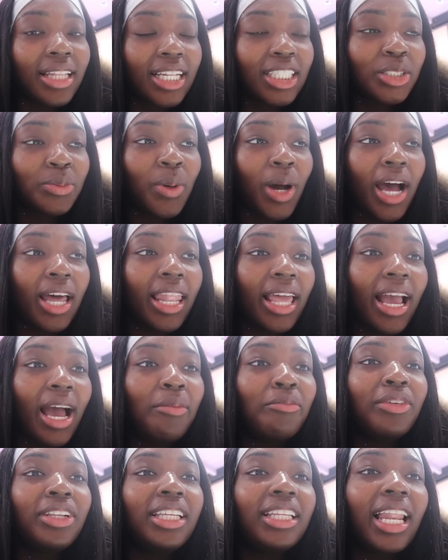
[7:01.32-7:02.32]
that's why like
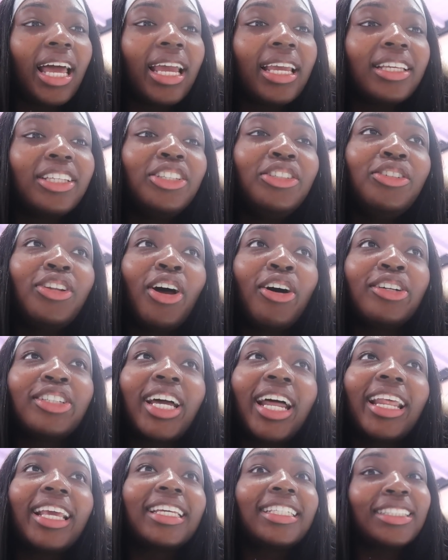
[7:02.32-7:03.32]
I'm really like, you know,
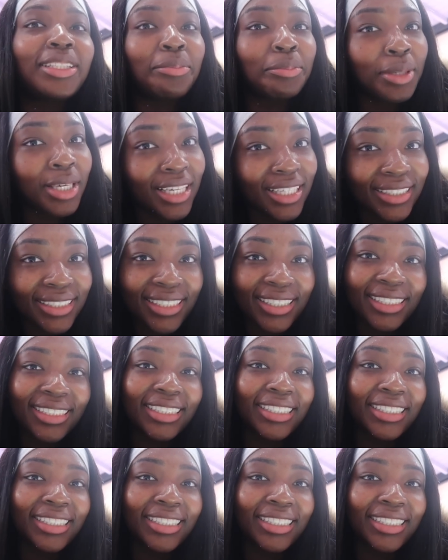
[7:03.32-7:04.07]
trying to get some pieces